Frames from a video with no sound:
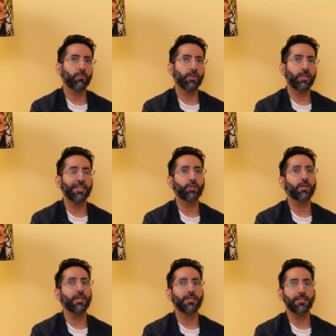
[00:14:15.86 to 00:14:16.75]

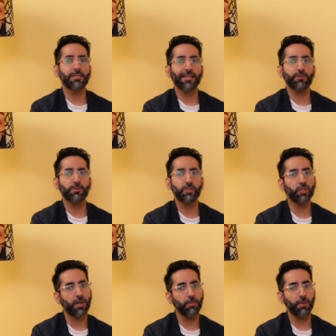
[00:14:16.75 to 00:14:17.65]
digital in the sense of
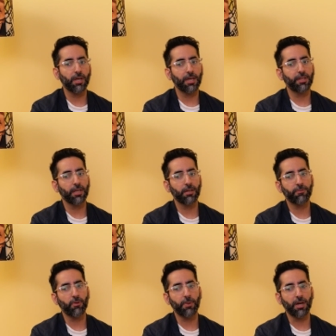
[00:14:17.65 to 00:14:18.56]
streaming, I think
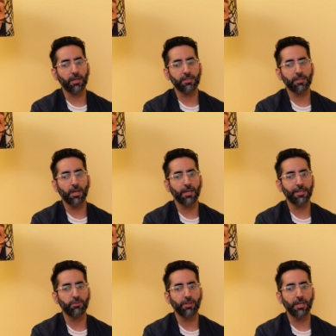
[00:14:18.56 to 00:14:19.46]
for Pakistan
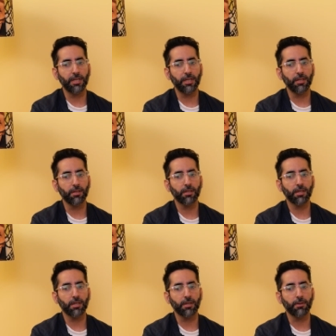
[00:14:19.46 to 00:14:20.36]
is really
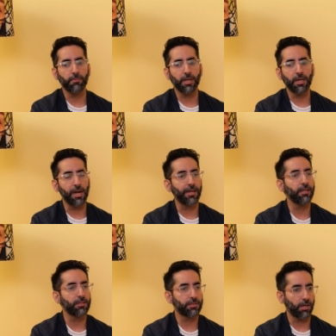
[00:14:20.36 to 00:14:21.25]
an
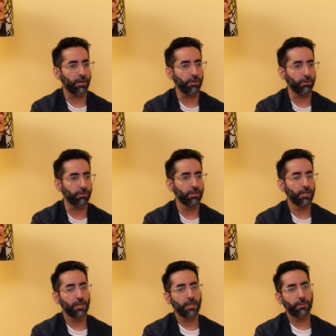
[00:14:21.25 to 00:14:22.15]
ideal scenario,
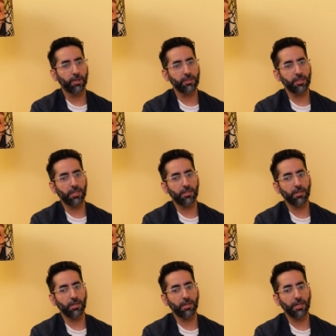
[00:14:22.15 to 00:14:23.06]
because it's
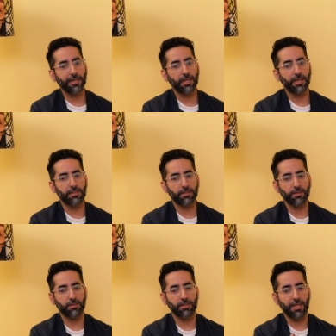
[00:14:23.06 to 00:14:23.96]

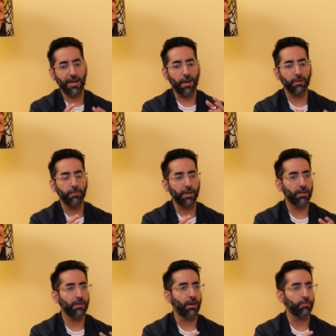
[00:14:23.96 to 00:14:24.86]
that happy middle
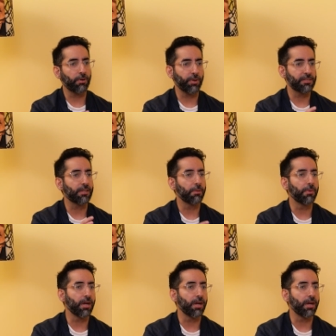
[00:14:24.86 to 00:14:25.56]
ground between cinema